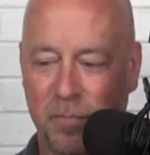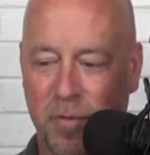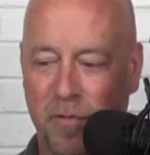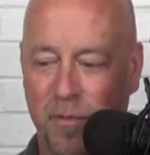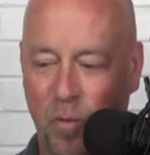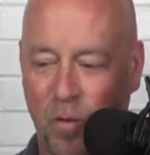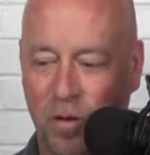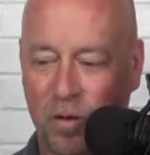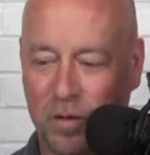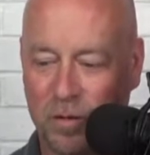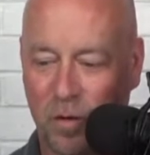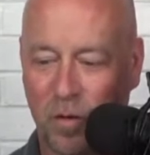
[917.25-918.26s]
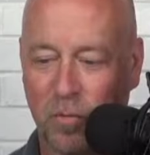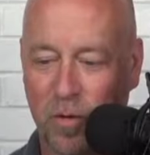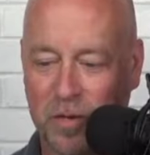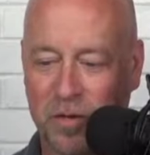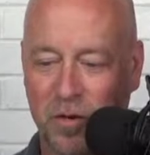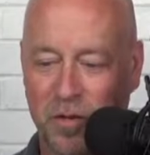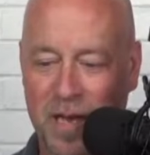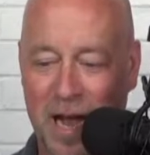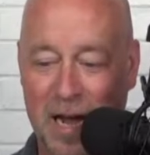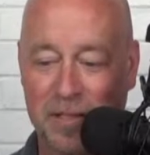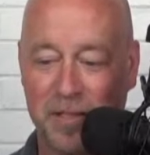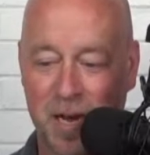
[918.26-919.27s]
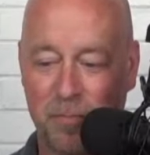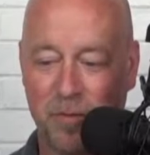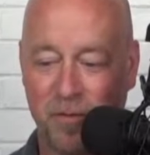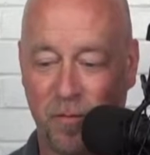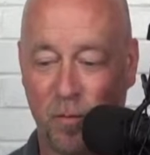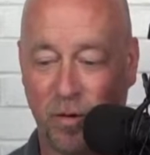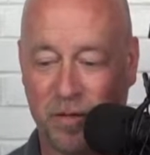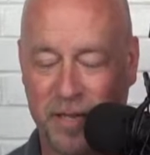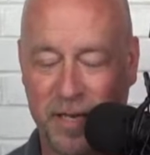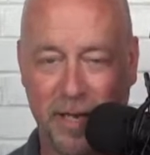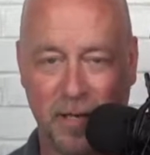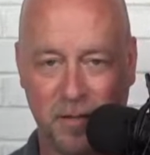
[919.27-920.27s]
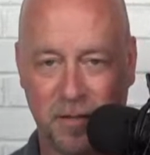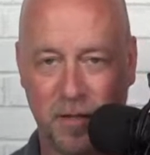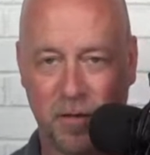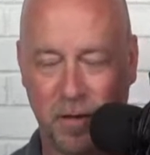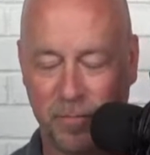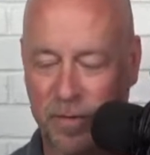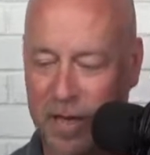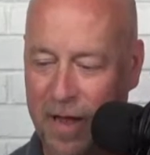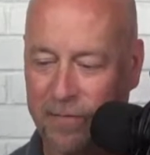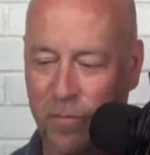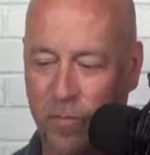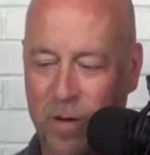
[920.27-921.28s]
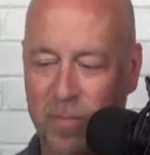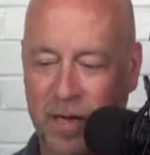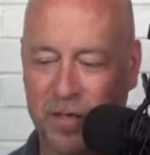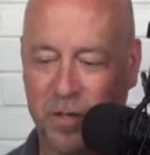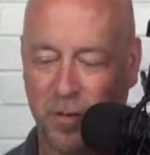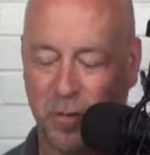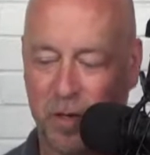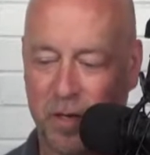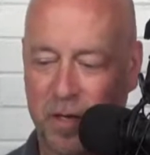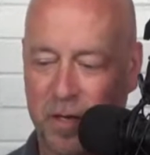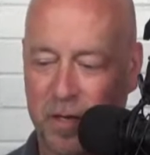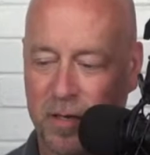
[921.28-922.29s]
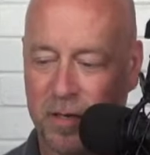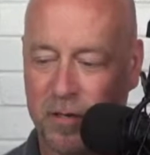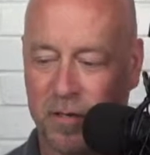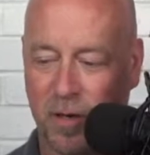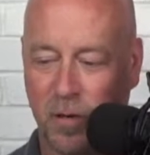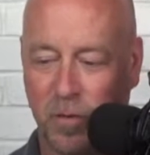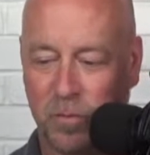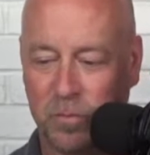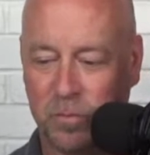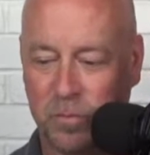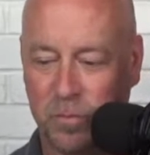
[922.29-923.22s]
before Northwestern ties it up to 14. So I have to win by 2. So